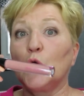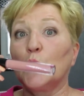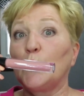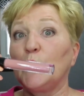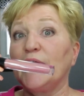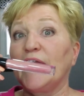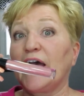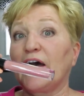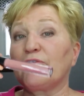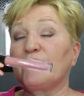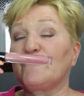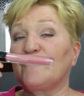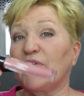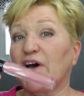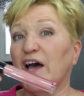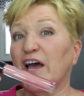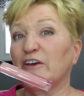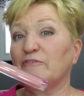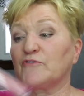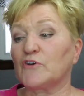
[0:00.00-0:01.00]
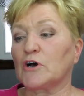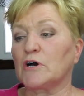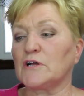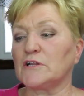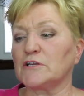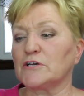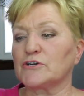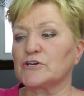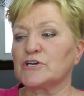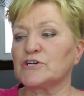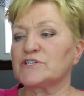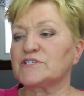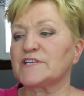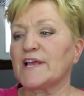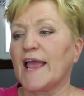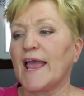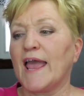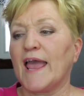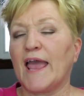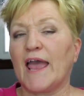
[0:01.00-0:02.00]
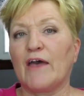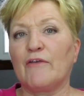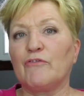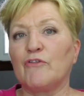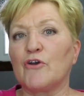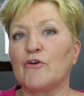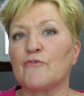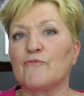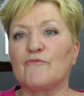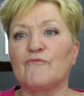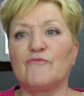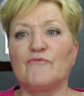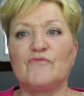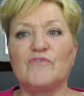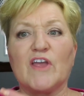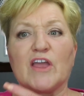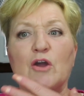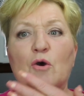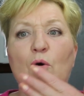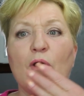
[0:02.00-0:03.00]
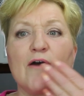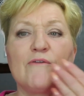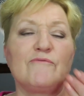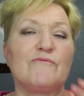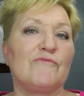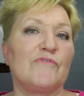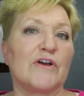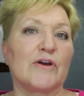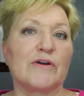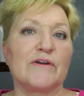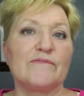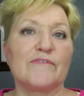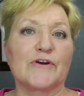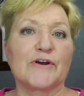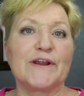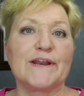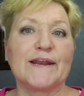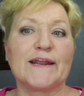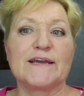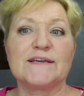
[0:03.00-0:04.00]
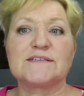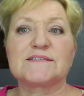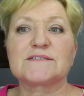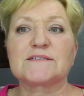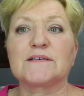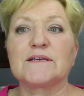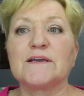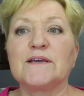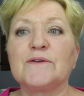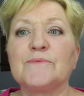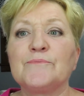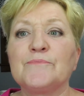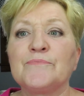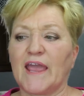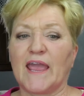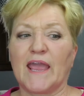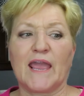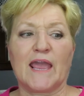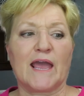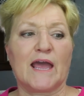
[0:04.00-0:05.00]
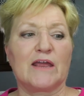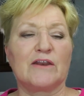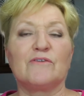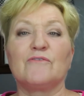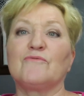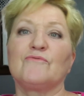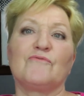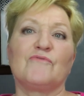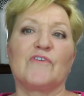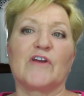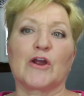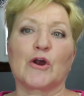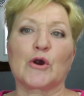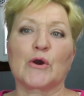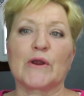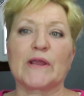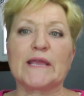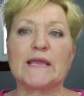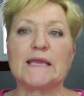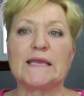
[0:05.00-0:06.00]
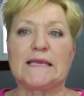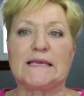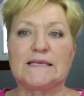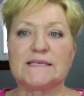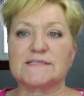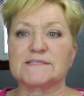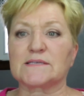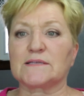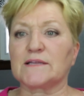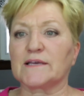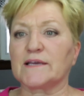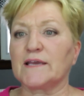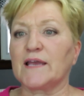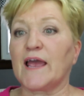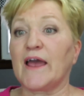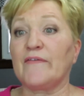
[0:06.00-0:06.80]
We have 5 colors, and they go on very, very nicely and very easily,